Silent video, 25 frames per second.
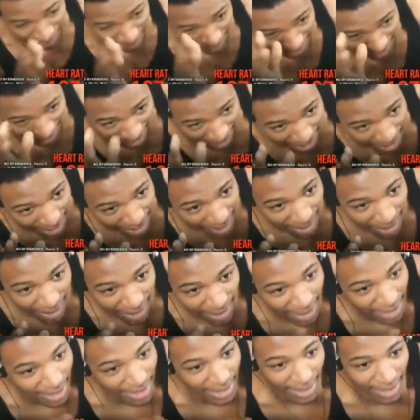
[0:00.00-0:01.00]
Oh my god,
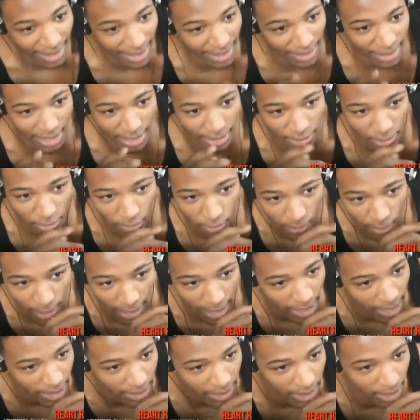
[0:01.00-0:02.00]
that's
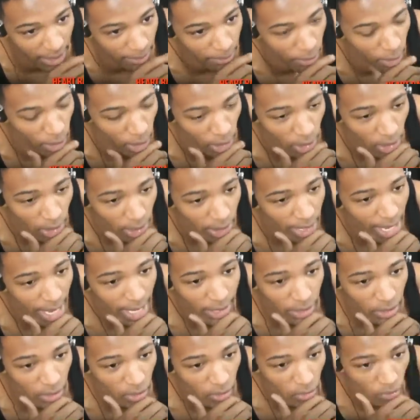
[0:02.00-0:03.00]
crazy, bro.
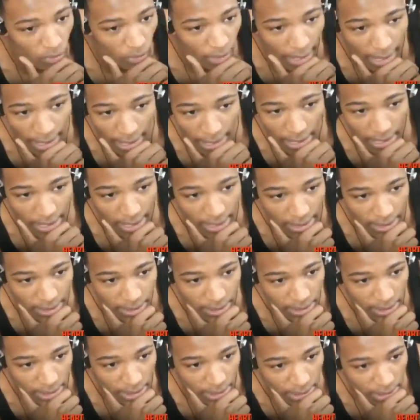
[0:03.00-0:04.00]
That's
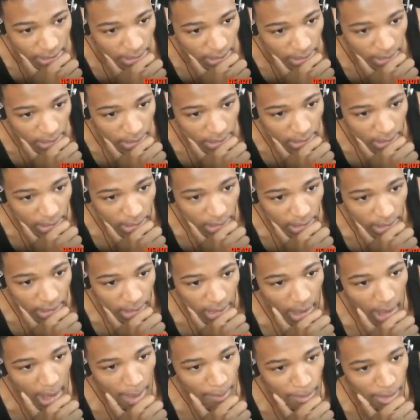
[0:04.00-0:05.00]
crazy.
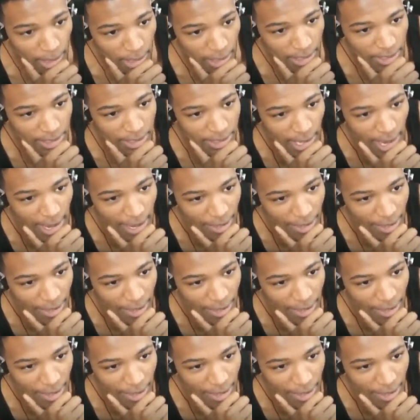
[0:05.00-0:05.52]
I'm gonna